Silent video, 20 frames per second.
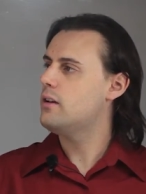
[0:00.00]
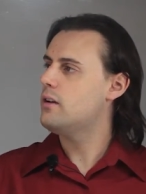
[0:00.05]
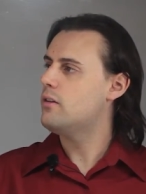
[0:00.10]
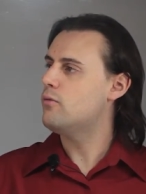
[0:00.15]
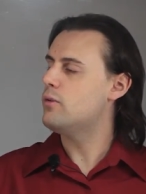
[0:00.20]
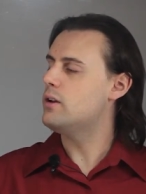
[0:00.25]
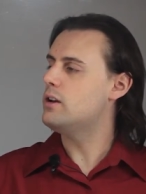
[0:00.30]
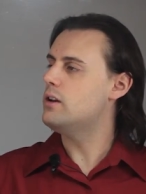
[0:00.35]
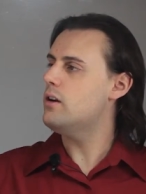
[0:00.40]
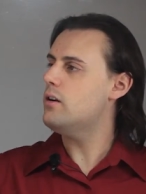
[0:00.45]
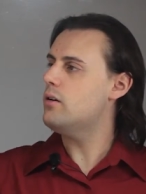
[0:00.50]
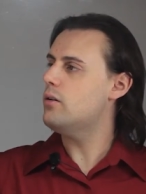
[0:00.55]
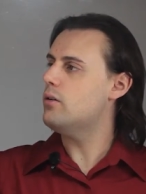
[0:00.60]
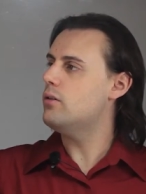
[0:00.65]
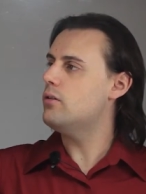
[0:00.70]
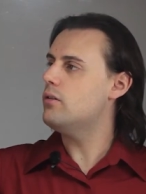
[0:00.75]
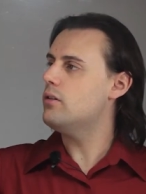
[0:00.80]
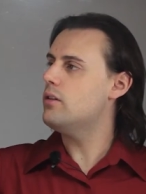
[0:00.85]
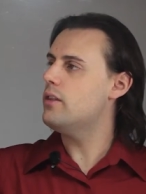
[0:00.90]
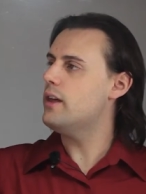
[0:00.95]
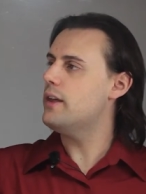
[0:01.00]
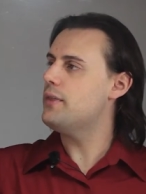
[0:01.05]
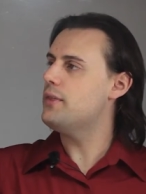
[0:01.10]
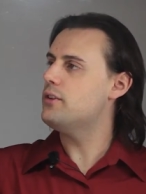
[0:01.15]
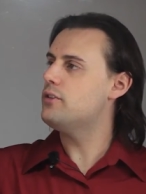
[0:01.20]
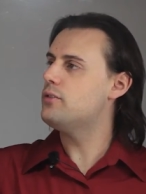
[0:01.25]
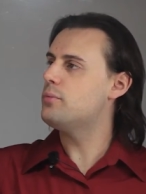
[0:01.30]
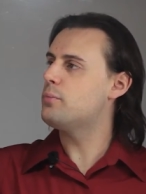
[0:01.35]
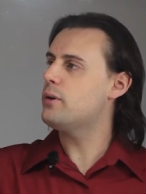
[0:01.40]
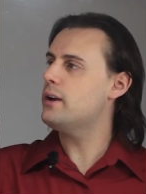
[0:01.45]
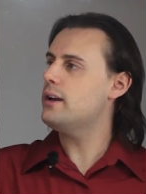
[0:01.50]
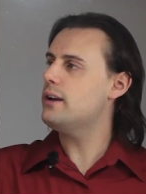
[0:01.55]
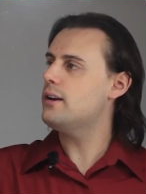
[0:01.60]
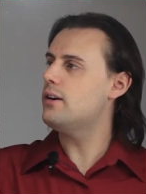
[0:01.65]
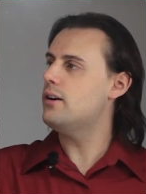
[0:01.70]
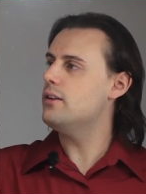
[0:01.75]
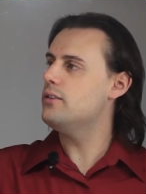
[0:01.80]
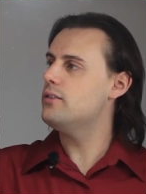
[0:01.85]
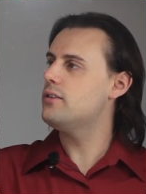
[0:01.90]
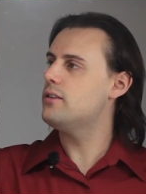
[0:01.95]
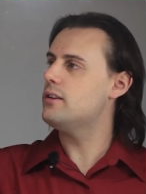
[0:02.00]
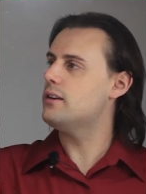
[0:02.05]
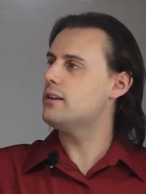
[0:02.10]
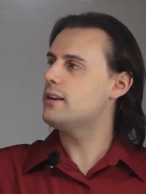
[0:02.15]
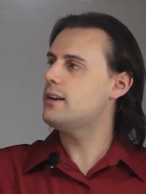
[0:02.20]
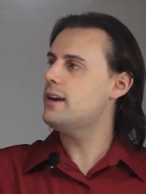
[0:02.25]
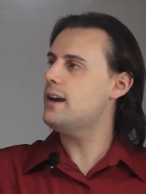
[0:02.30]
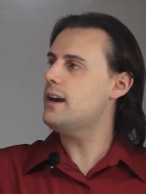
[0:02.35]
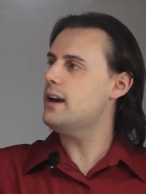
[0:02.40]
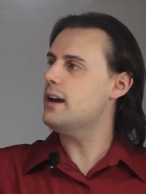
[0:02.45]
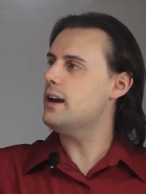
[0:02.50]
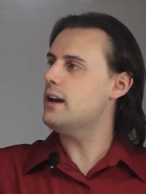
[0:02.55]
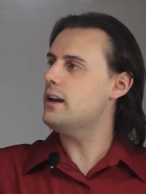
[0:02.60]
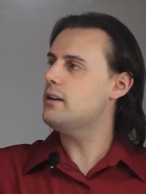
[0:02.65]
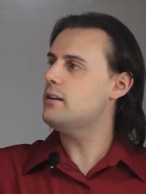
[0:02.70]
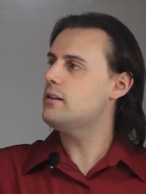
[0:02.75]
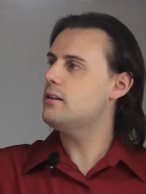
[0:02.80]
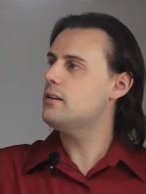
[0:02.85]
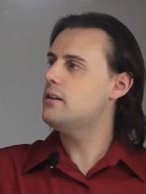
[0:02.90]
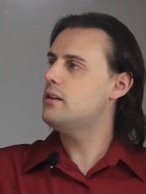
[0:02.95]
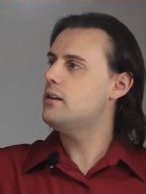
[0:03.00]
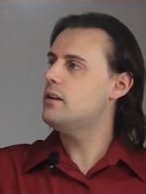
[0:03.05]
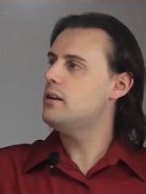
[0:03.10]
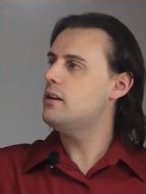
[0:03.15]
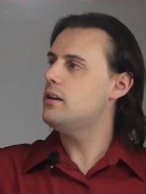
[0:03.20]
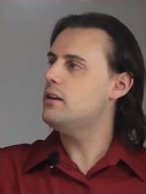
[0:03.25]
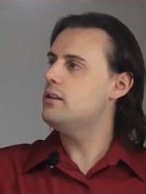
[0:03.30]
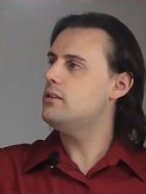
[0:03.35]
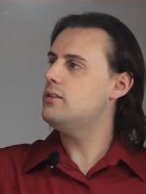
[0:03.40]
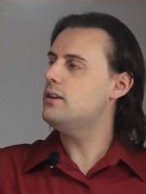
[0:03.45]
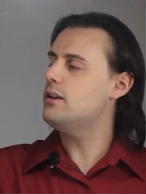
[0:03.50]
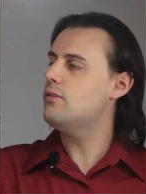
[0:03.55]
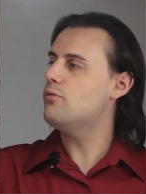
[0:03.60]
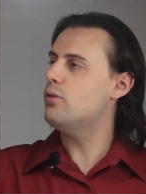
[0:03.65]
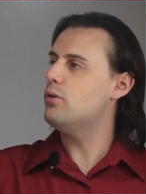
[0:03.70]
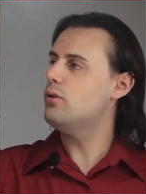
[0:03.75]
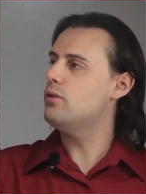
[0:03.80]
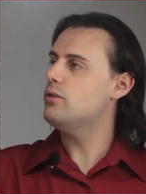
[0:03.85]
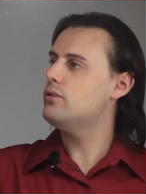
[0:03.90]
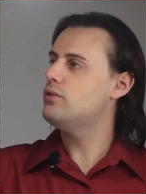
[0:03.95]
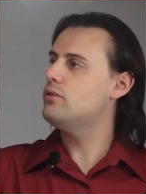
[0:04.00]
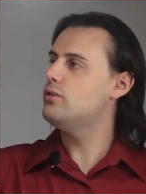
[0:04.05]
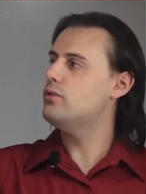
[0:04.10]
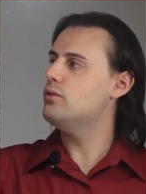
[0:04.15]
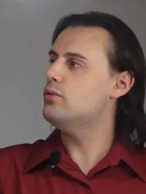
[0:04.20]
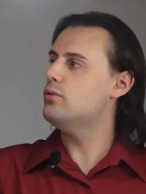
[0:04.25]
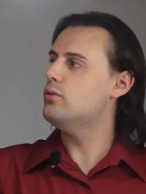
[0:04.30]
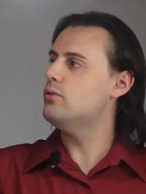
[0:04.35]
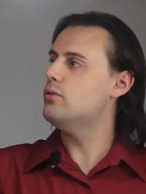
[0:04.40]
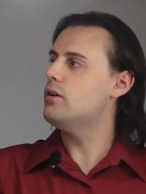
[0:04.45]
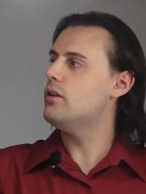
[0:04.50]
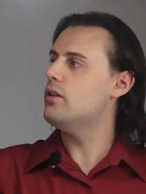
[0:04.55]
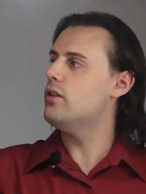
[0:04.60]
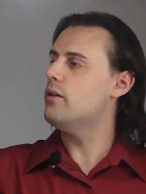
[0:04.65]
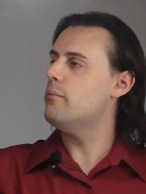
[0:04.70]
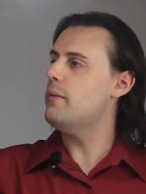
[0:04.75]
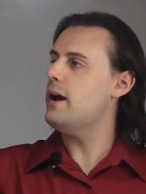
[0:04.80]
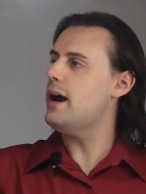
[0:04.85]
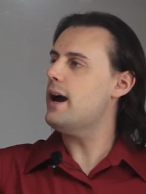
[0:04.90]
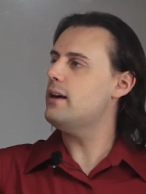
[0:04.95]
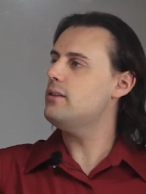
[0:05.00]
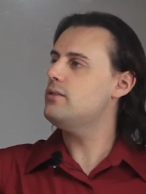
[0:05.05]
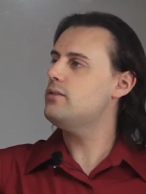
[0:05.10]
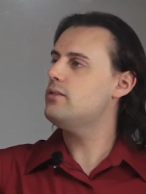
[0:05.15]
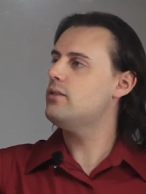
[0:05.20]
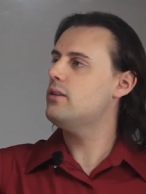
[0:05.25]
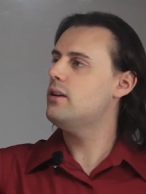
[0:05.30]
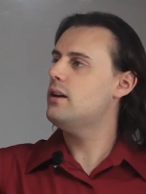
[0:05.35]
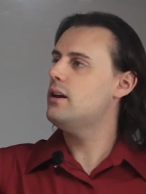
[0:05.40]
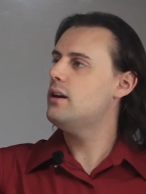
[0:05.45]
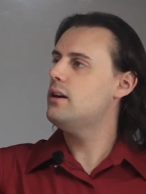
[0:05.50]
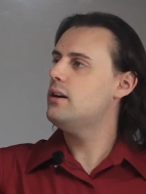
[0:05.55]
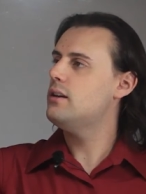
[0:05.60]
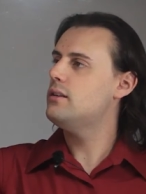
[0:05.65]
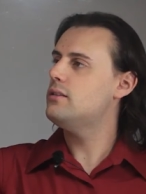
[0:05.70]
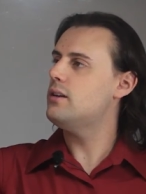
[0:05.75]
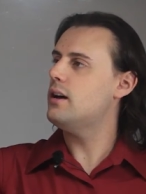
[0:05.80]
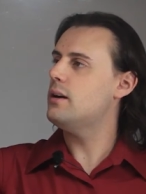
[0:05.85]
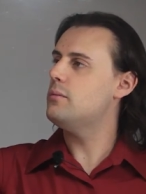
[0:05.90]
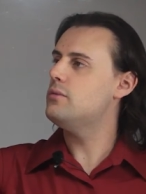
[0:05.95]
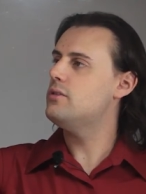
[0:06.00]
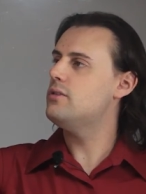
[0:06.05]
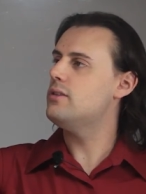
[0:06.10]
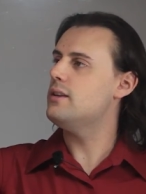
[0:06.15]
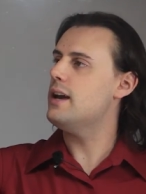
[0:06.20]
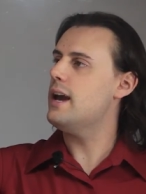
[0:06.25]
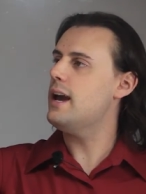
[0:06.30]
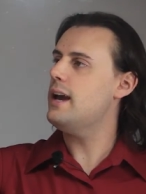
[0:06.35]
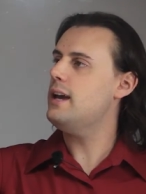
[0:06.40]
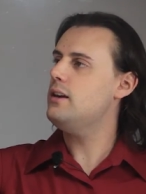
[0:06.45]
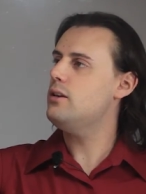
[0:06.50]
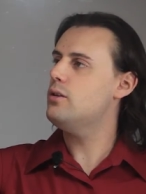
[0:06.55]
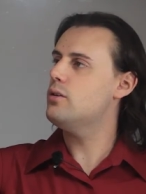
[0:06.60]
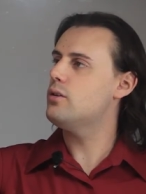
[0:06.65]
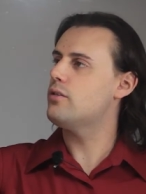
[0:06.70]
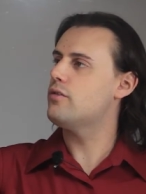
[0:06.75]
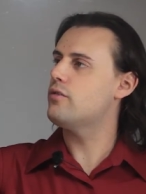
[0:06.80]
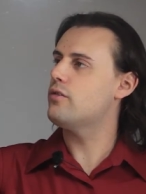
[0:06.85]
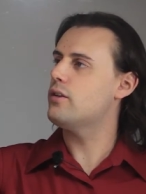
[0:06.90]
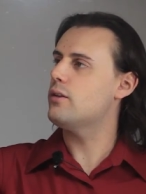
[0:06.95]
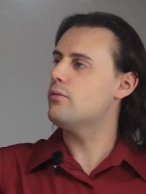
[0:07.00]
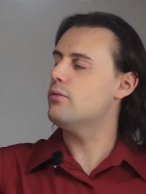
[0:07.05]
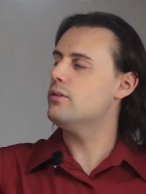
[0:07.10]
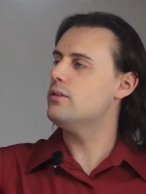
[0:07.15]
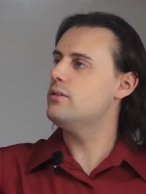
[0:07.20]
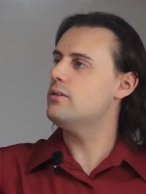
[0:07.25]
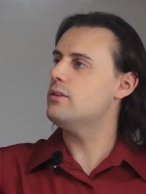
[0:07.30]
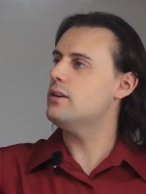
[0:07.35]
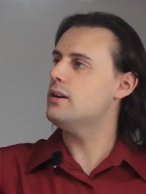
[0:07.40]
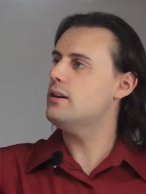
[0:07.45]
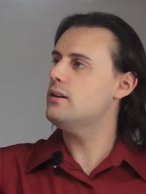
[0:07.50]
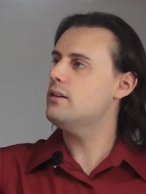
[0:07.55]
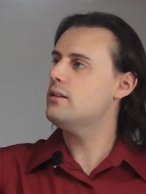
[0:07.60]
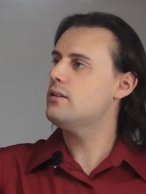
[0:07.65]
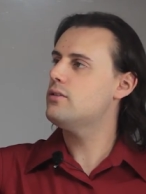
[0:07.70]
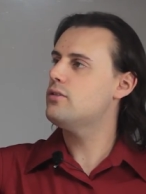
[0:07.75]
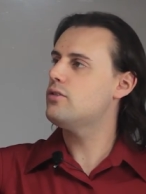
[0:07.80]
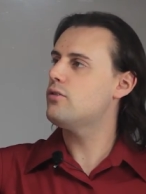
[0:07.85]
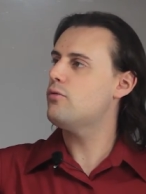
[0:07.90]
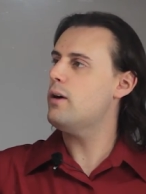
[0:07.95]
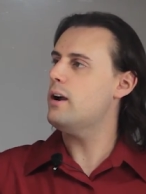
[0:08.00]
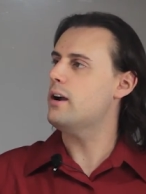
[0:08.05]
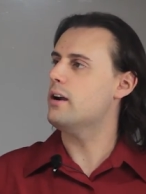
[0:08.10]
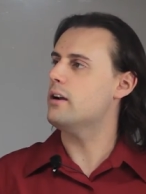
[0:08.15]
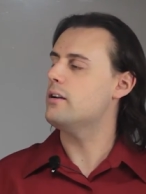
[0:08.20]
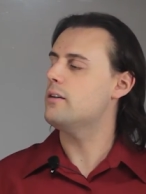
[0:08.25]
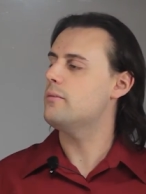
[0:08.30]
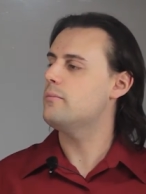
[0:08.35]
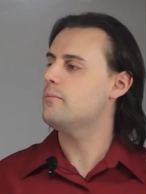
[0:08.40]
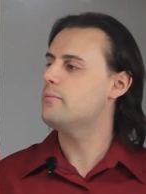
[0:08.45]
we know that the spring constant K is equal to the mass times the angular frequency squared.